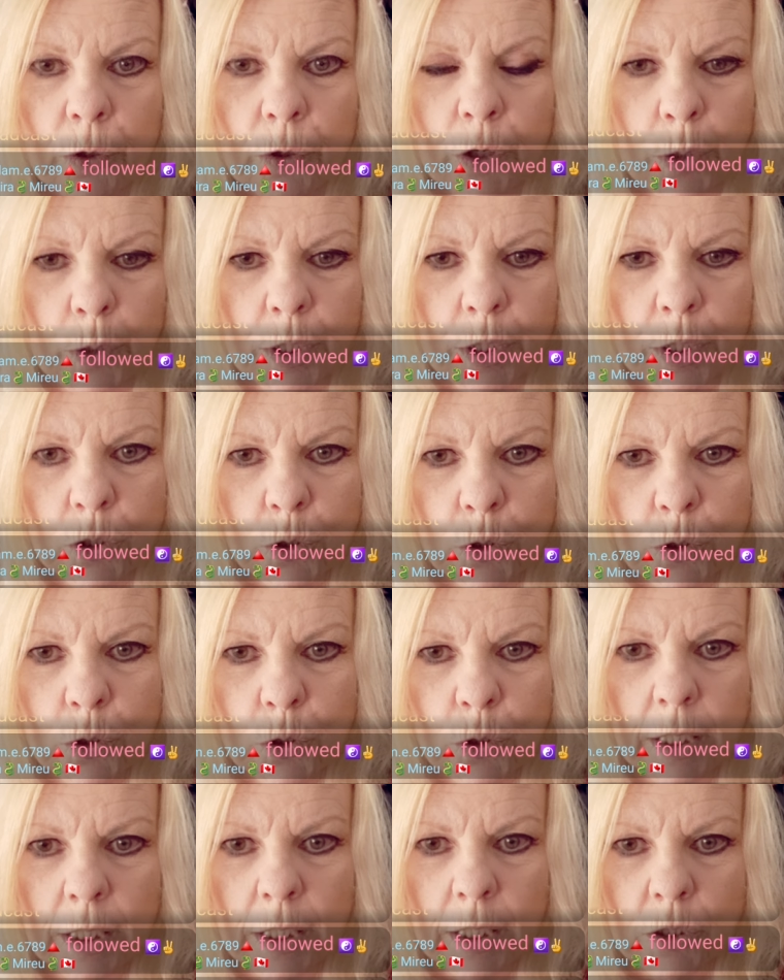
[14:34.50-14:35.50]
to need
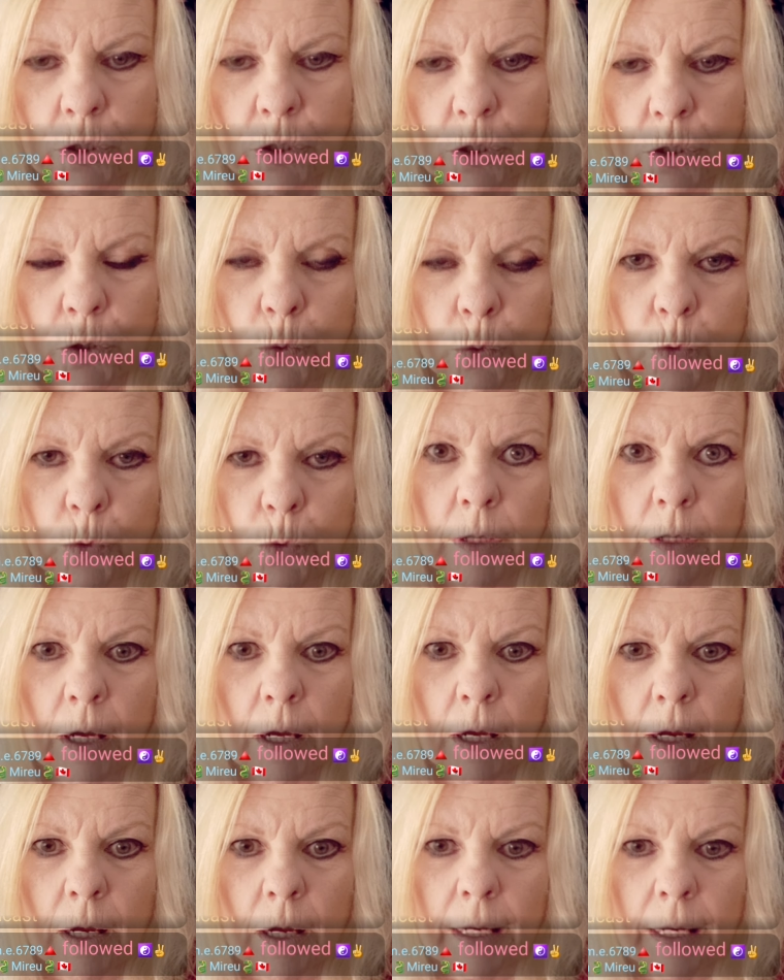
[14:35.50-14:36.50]

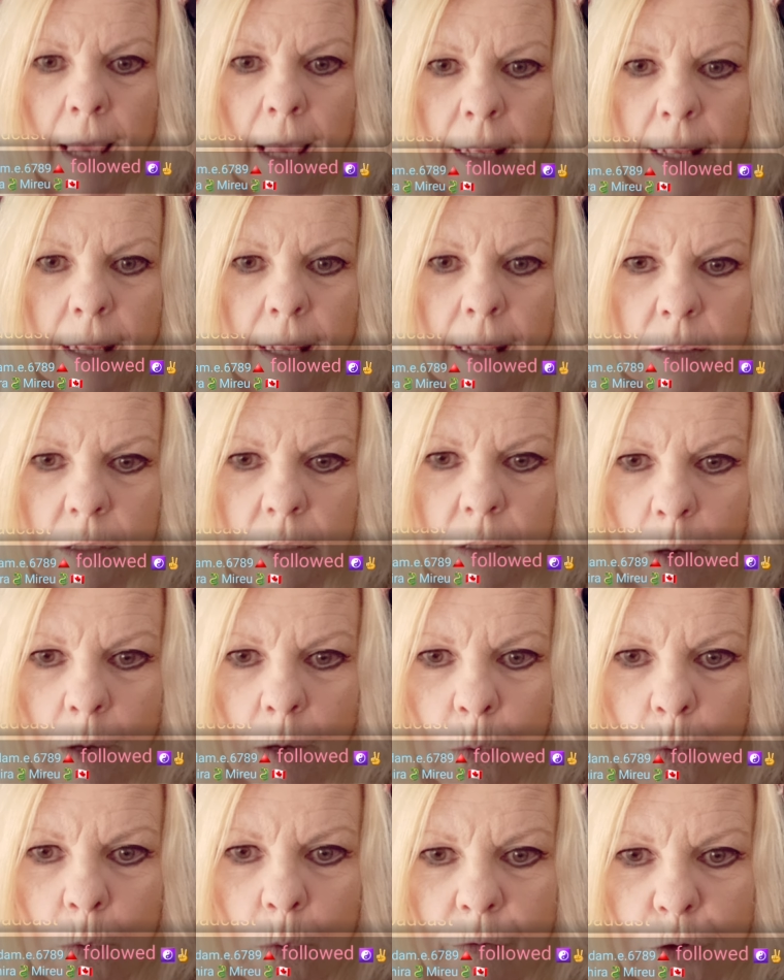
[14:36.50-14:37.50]
cancel out,
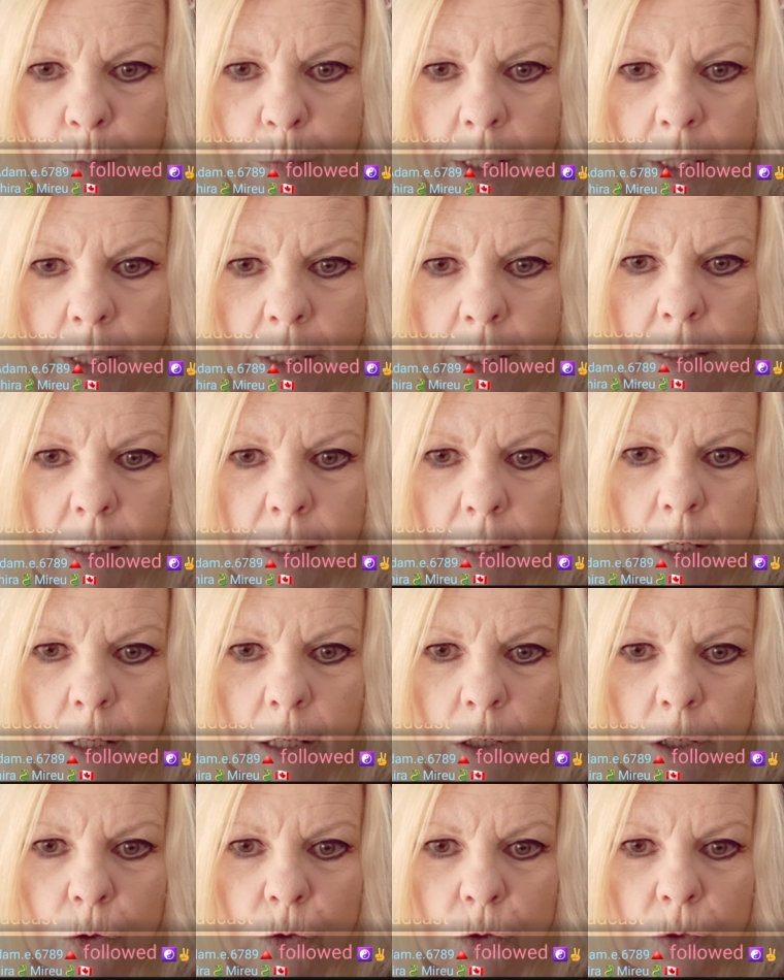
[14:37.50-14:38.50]
and you do
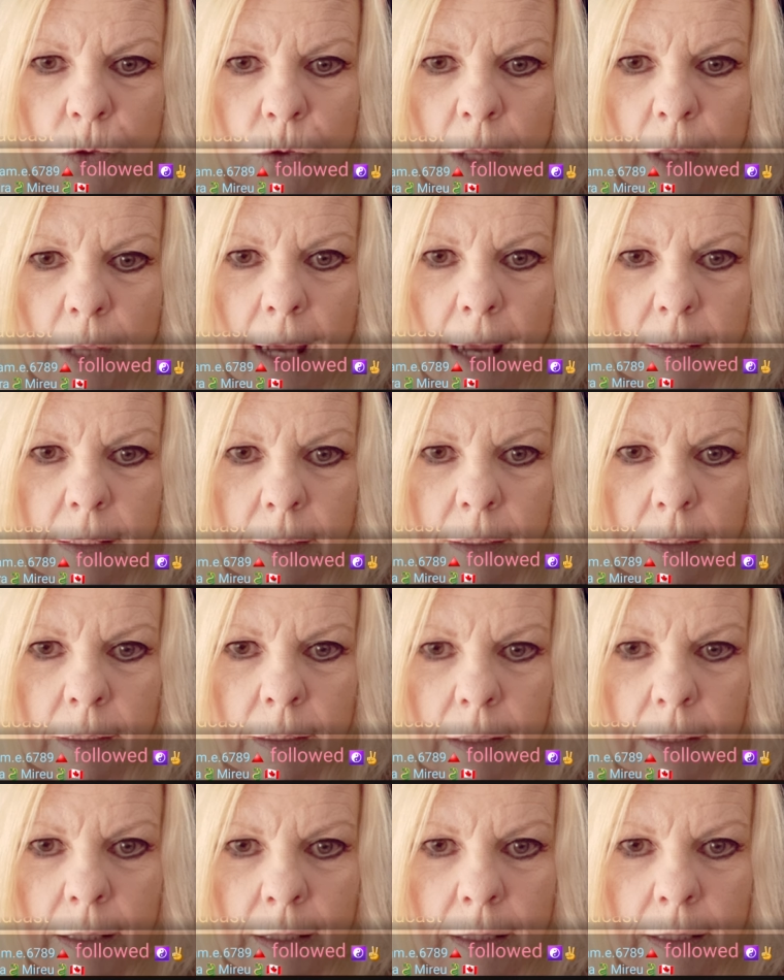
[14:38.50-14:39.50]
that in
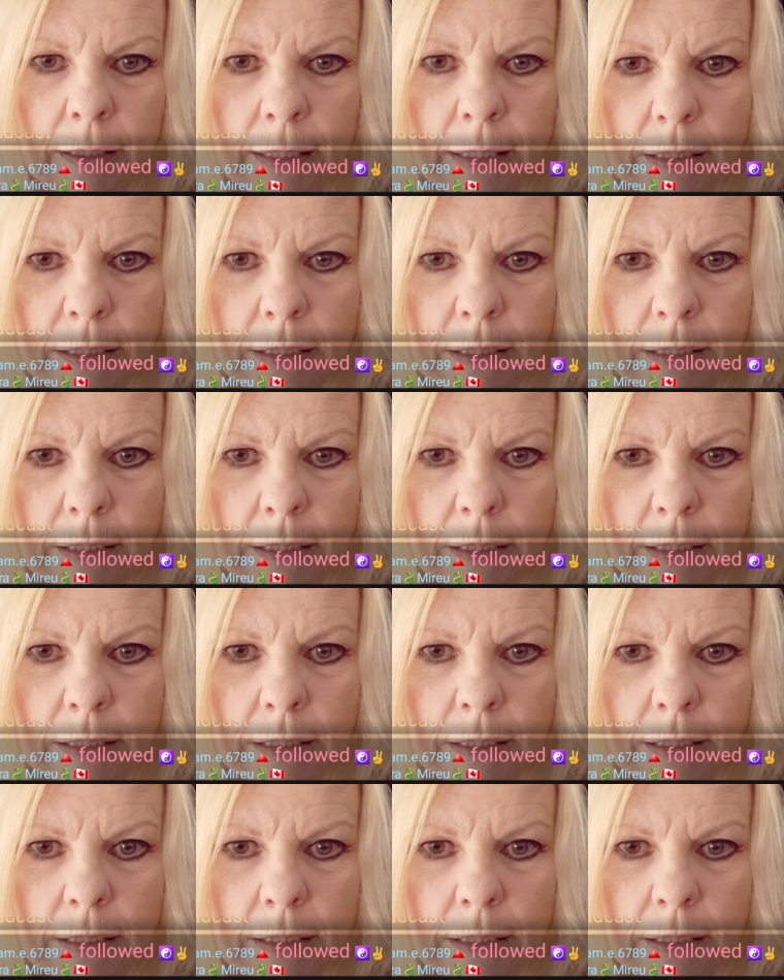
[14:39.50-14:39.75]
this